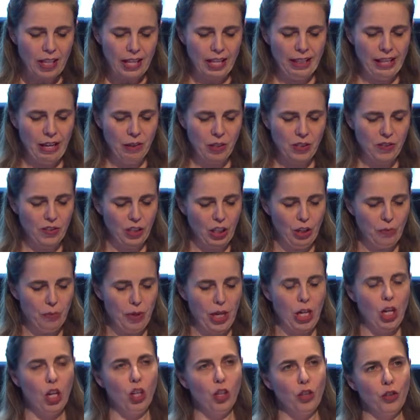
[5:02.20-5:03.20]
And that was followed
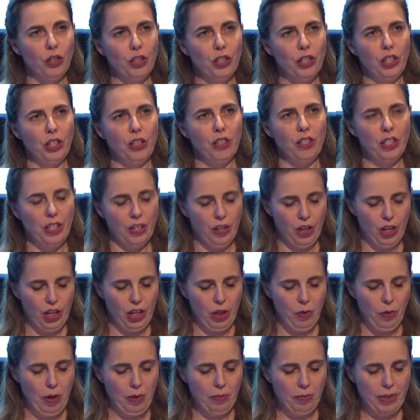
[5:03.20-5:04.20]
by older adults at
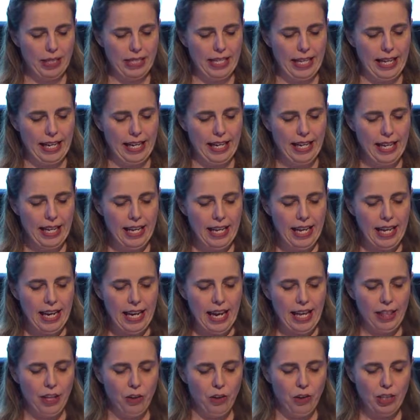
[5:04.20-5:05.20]
31%.
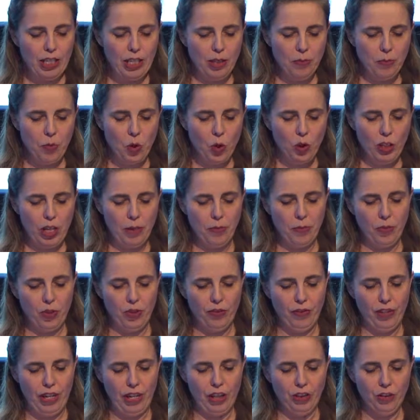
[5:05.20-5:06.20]
And there are a small
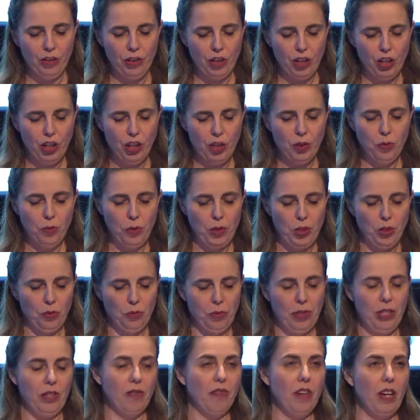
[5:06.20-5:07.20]
number of younger adults, which
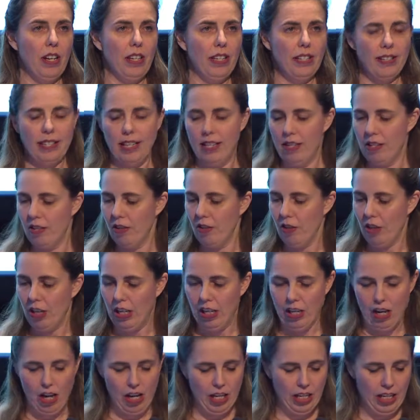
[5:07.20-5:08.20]
we defined as under
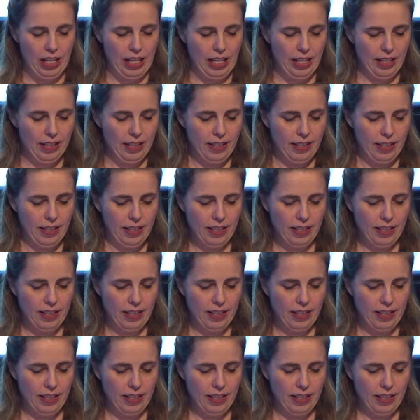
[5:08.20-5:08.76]
39 years.